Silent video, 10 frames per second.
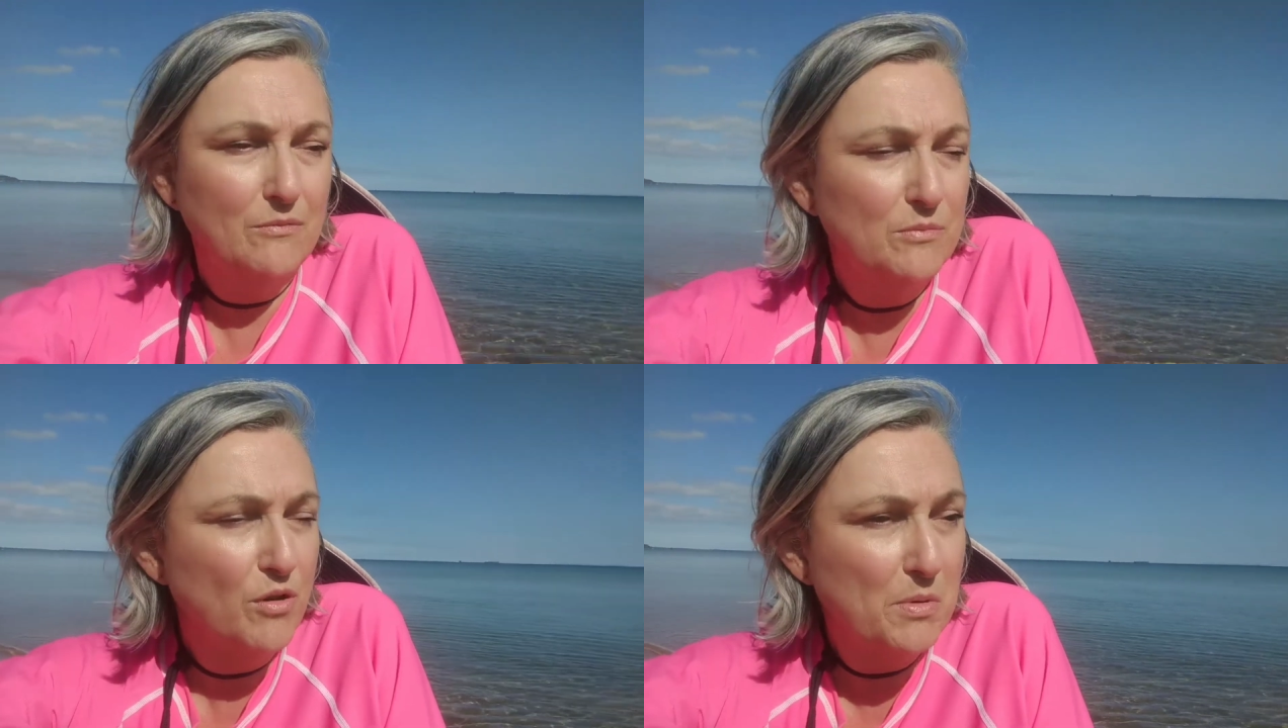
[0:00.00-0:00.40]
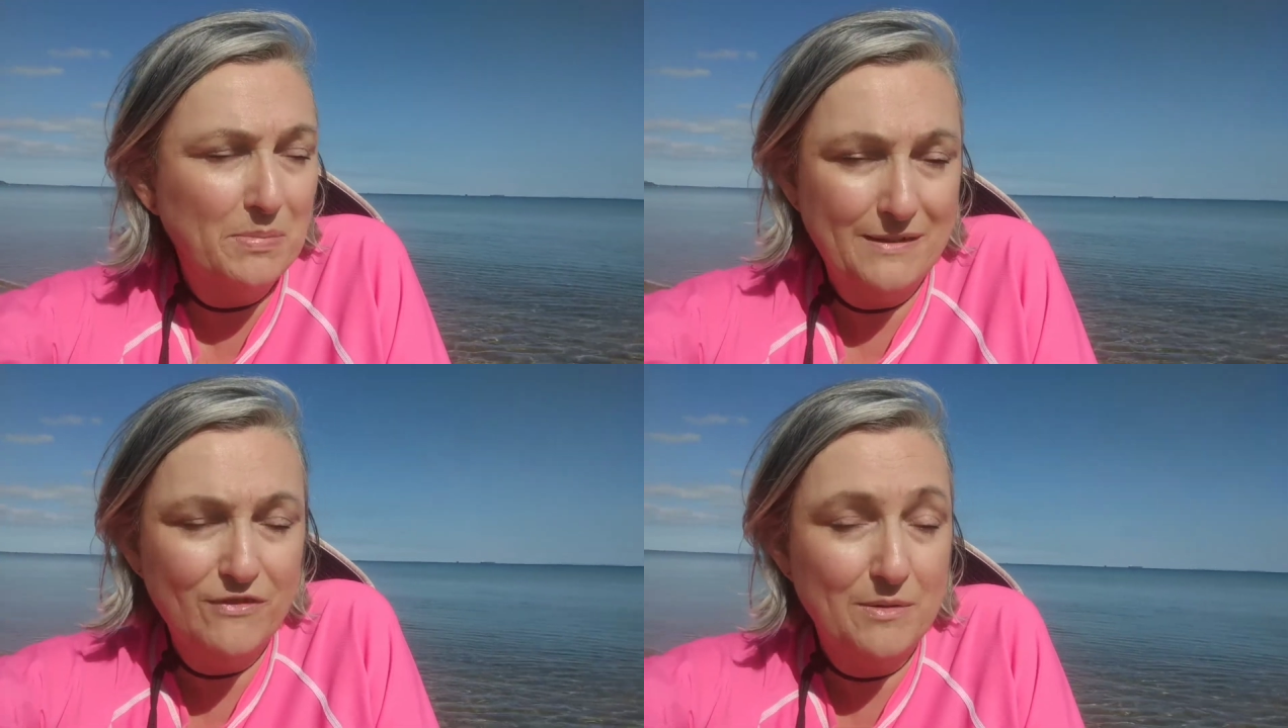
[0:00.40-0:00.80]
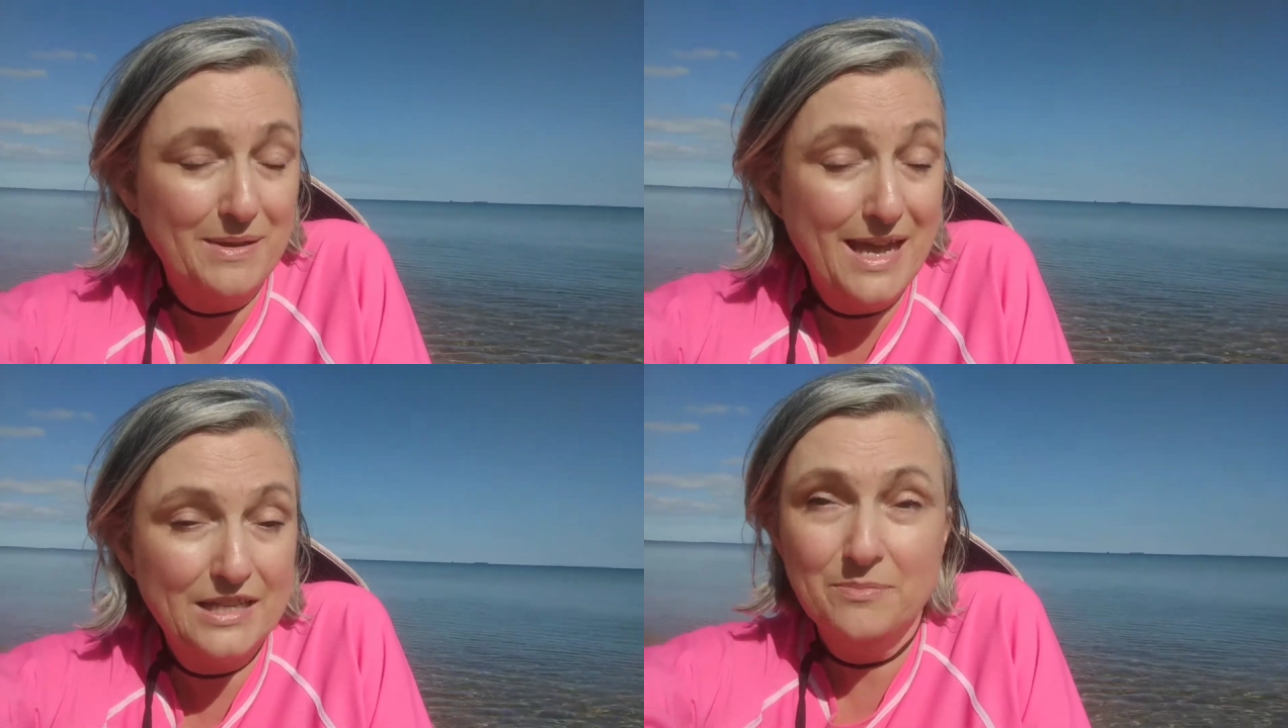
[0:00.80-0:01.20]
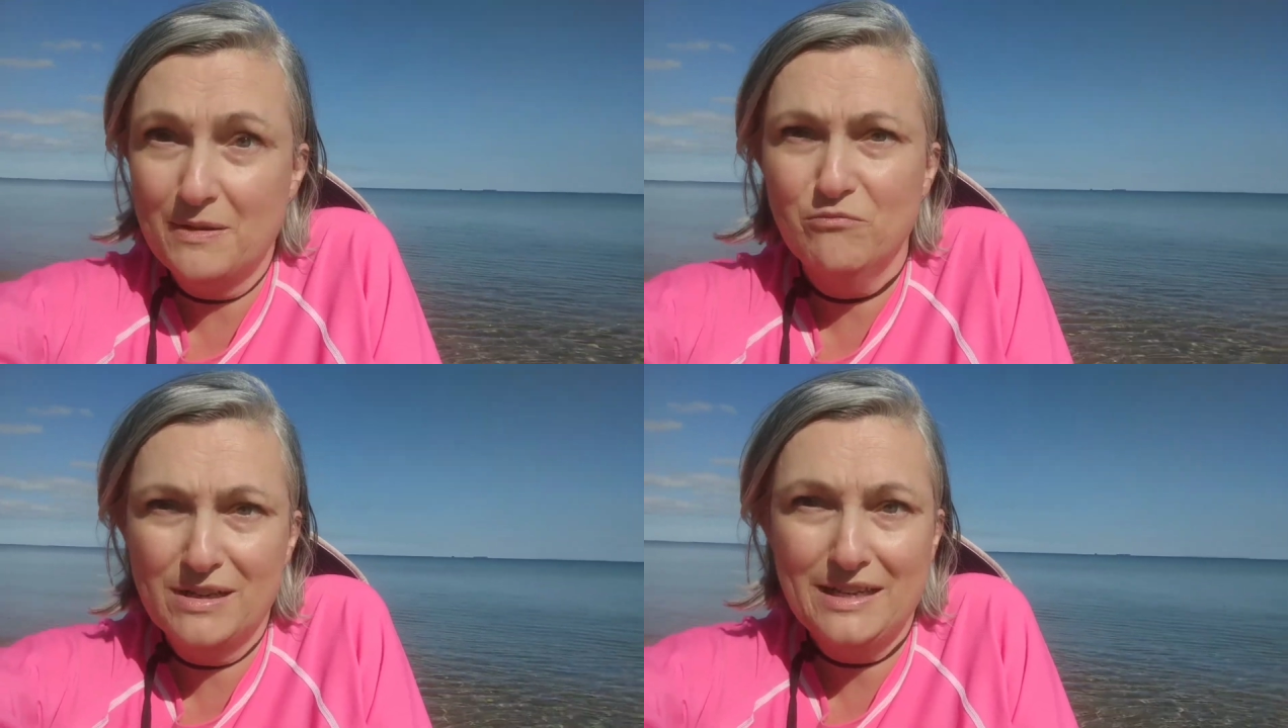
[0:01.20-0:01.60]
probably freak me out, to be
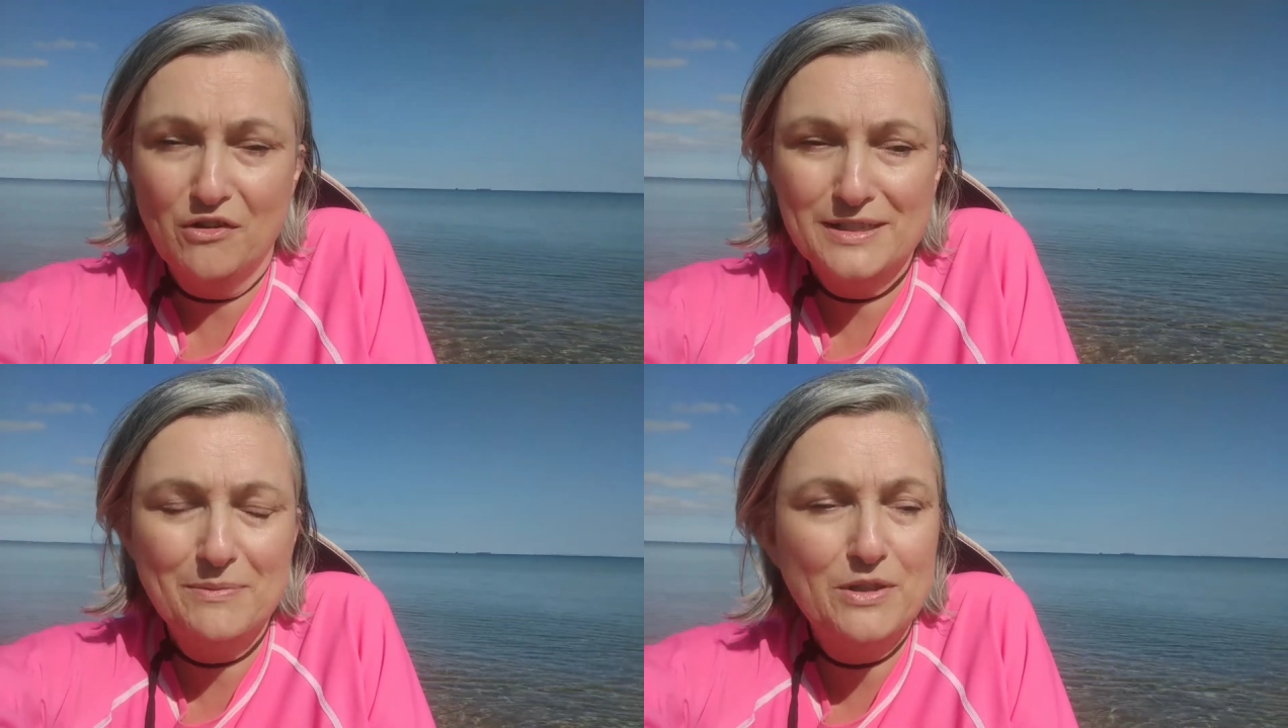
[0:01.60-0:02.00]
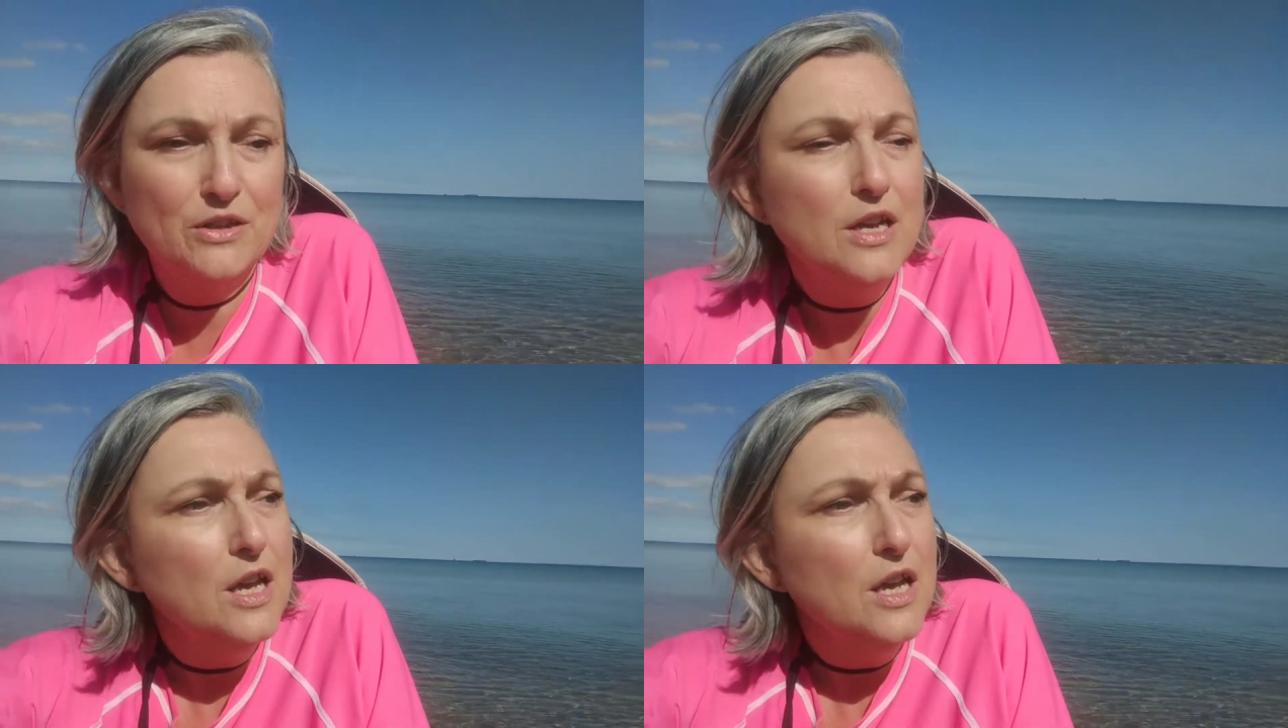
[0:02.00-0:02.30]
really honest with you.